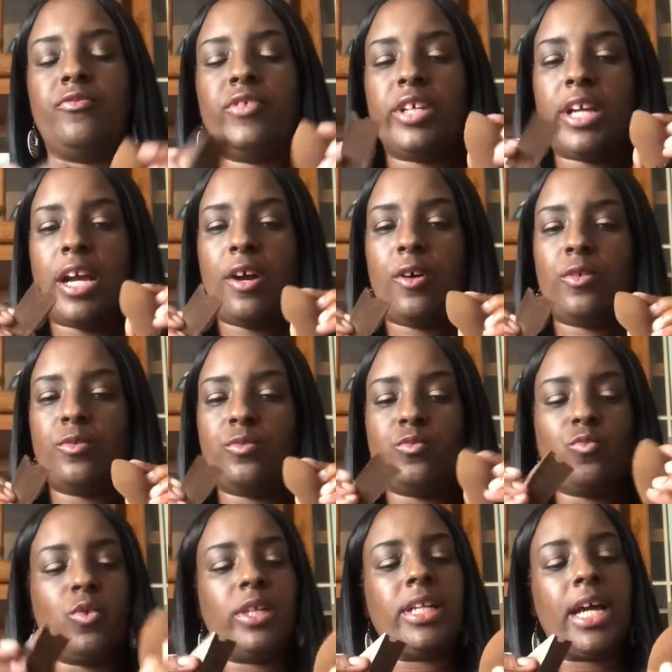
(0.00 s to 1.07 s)
figure out
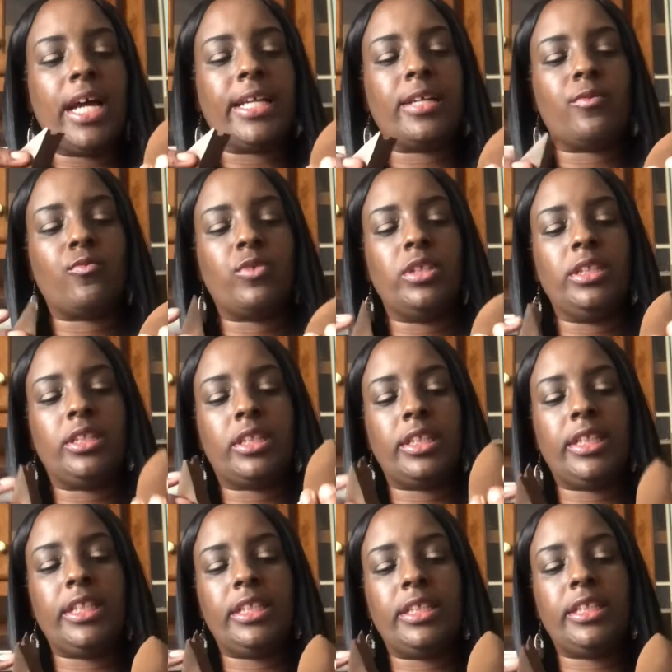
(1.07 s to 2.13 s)
what I can really
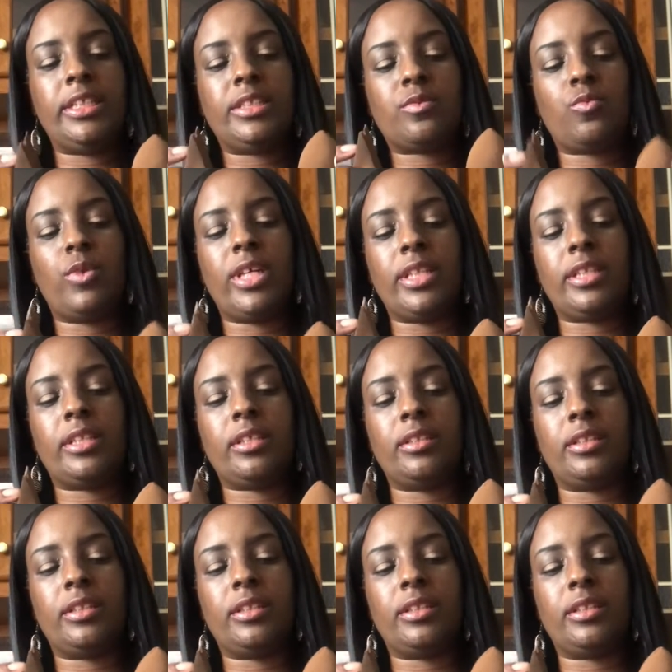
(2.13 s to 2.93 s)
clean these with.